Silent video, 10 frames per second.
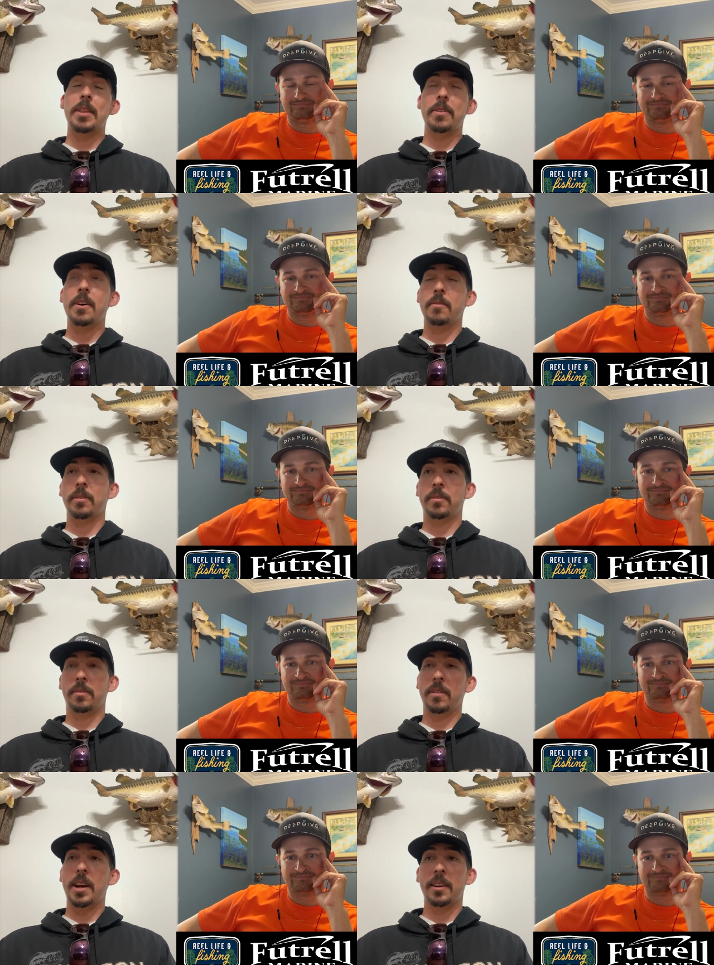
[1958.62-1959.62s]
Speaker 1: I thought was
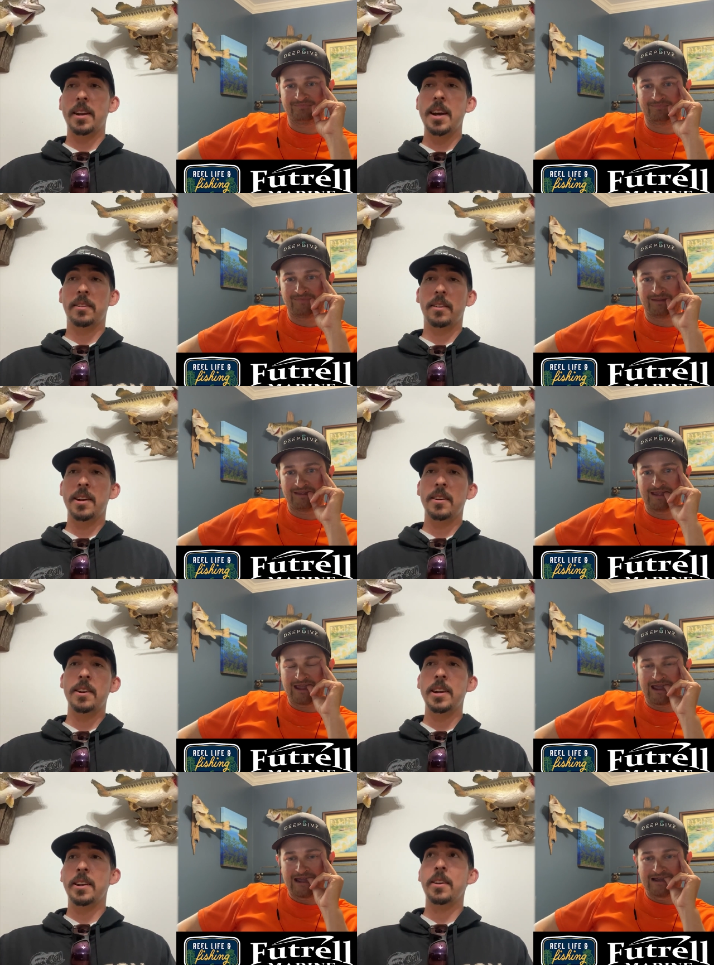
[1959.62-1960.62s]
like a ninth grader.
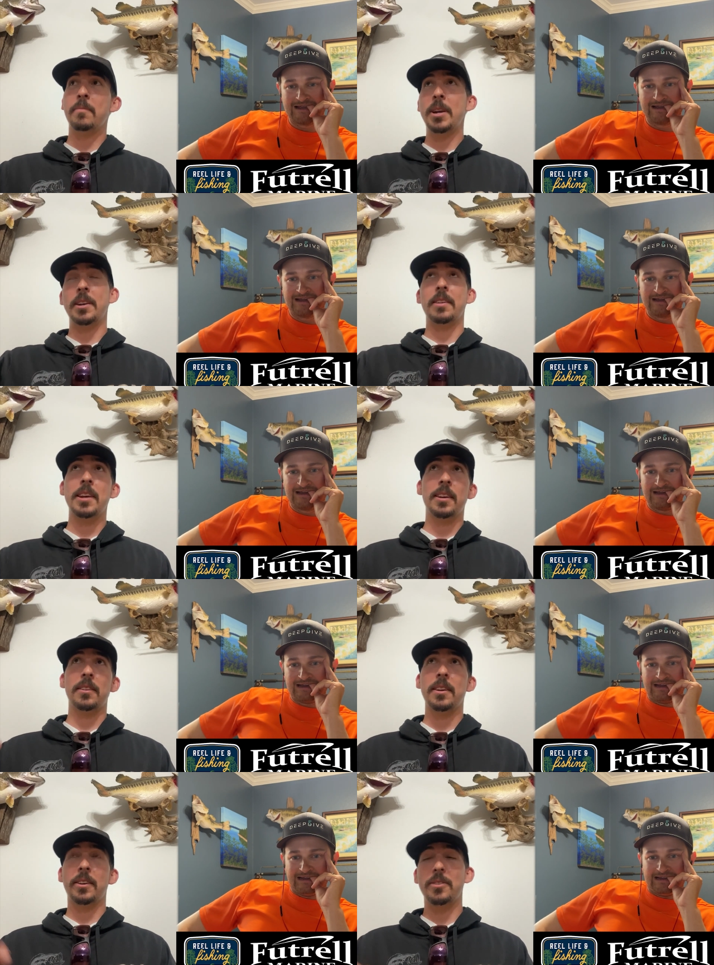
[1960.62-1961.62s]
He ended up being a tech
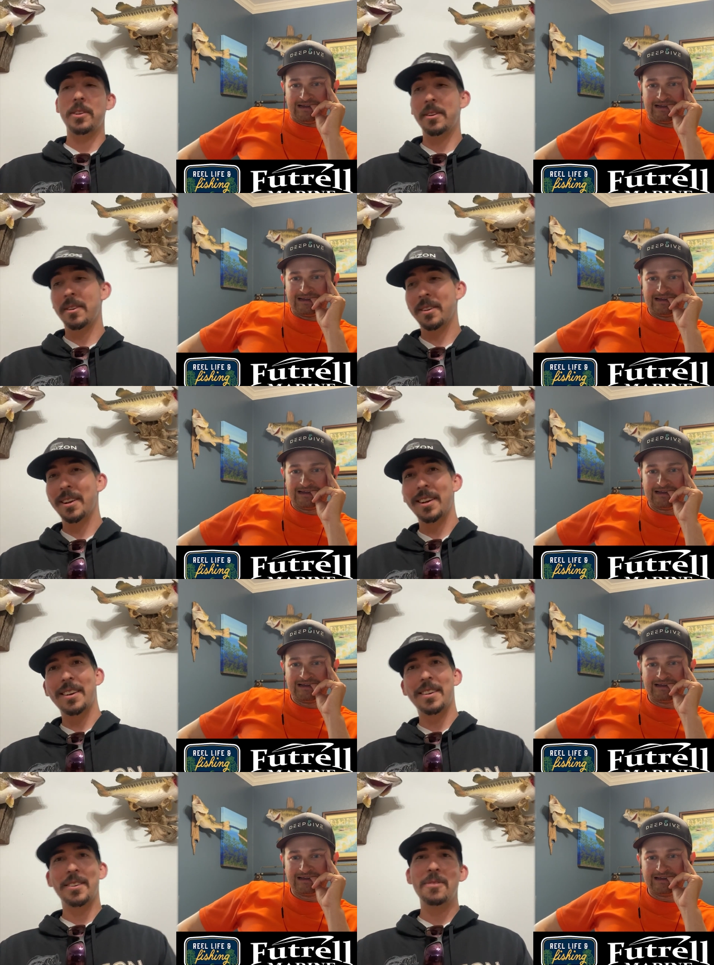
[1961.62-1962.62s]
the next year. Uh,
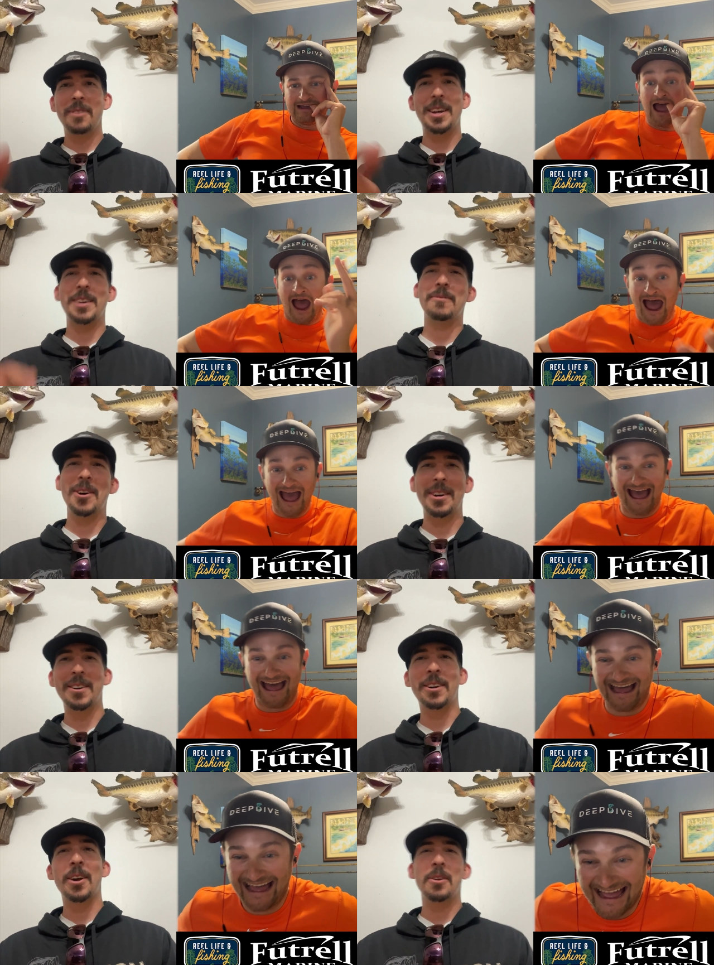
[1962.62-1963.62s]
have had him on
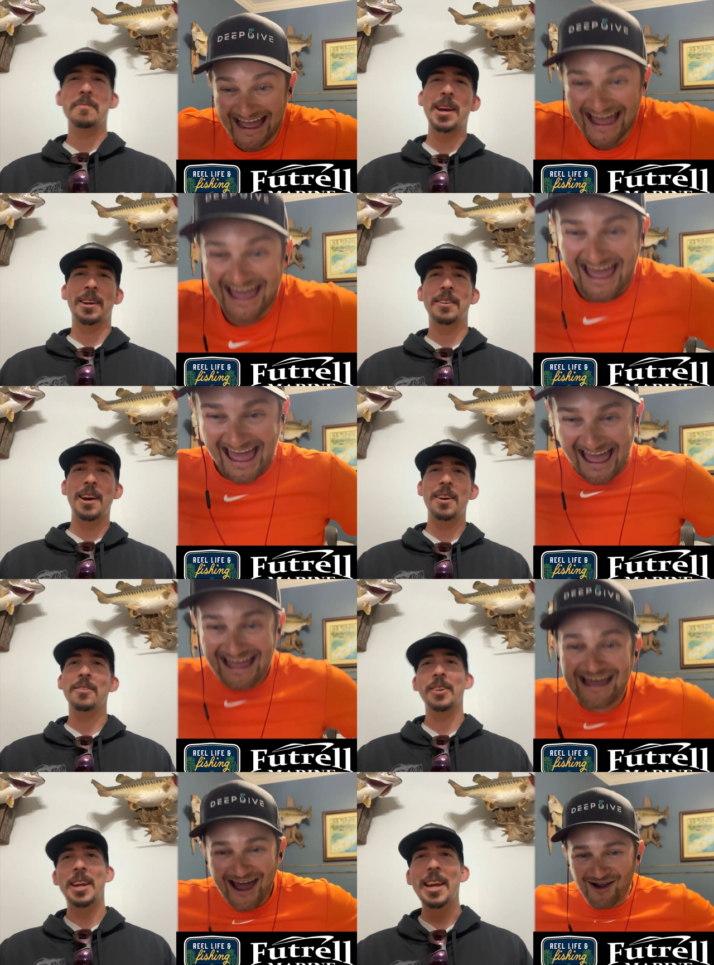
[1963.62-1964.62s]
here, Cody
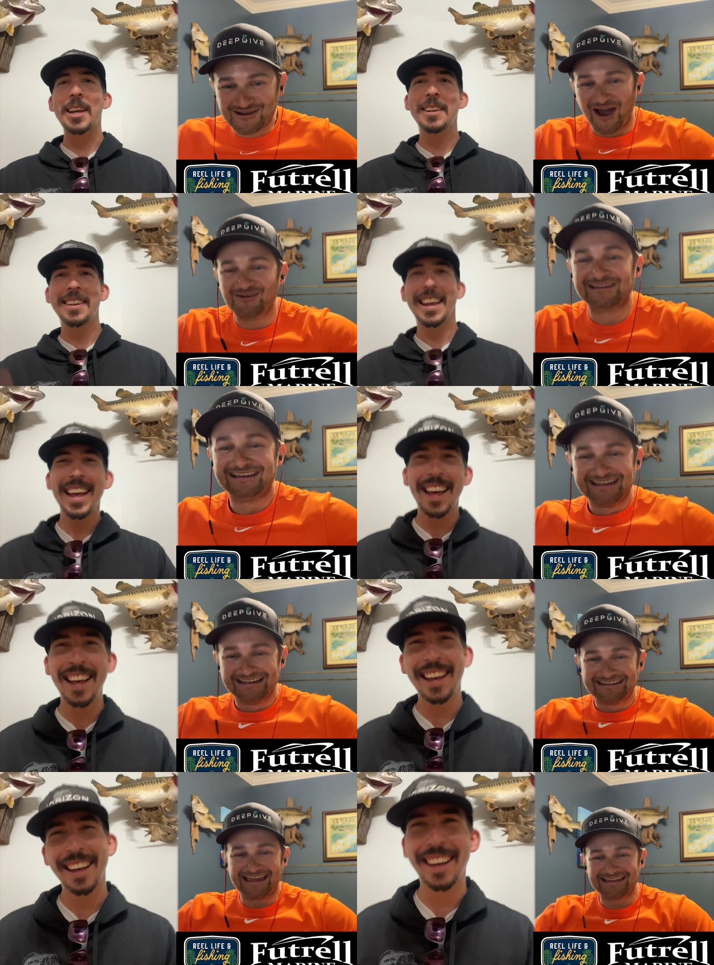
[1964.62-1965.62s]
McIntyre.
Speaker 2: Oh, Cody!
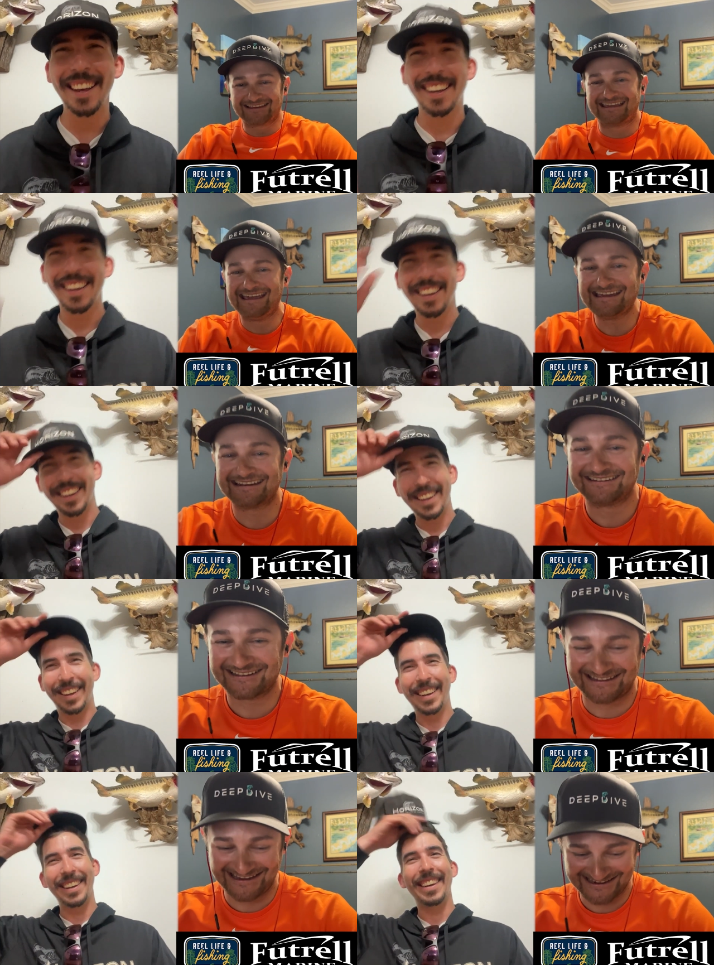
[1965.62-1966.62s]
Yeah, the kid, the
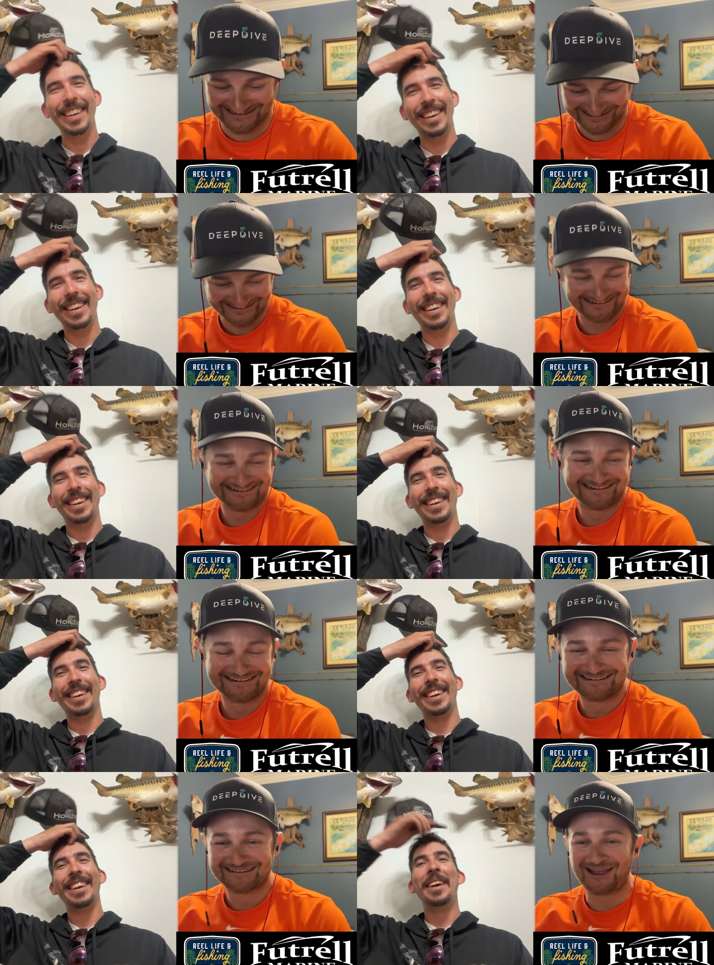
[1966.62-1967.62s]
kid,
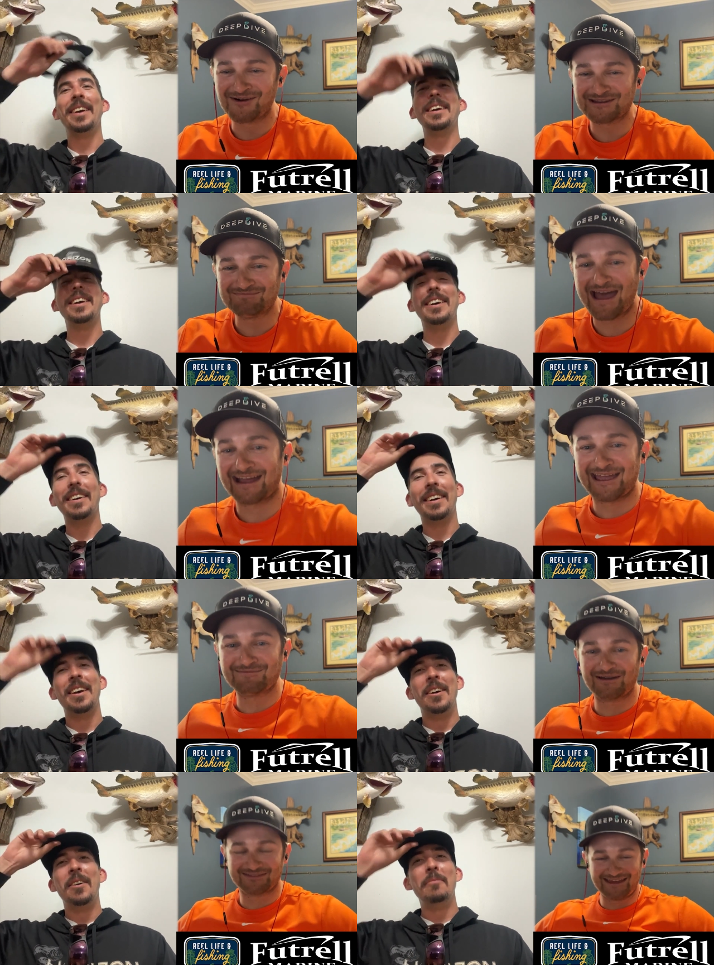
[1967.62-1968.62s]
Cody Mack. How
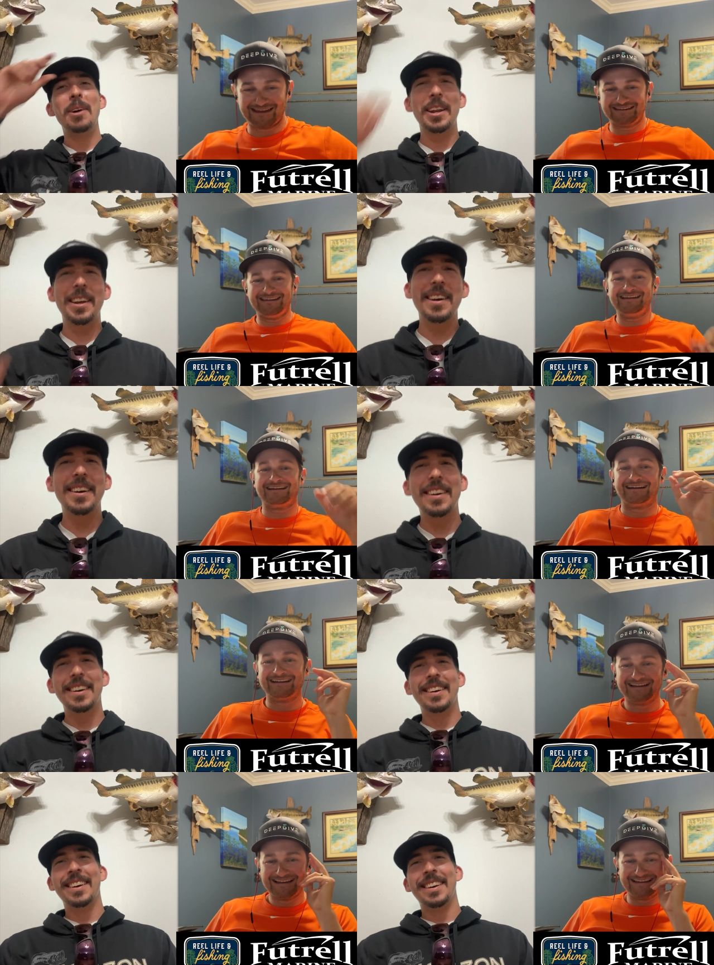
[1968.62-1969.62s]
about that? But, uh, yeah.
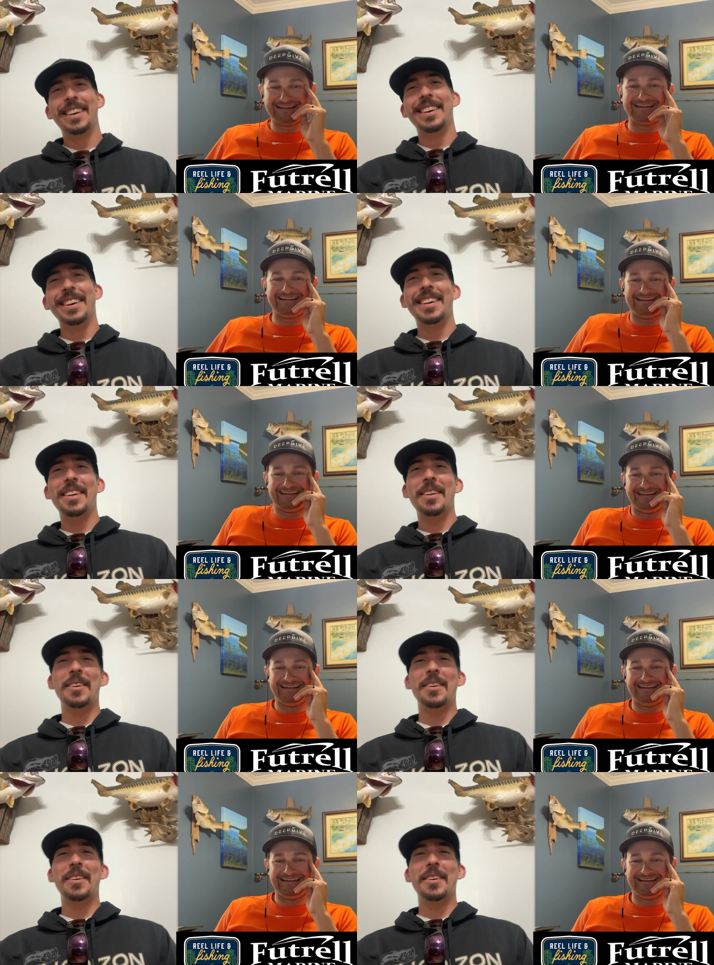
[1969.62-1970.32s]
Uh,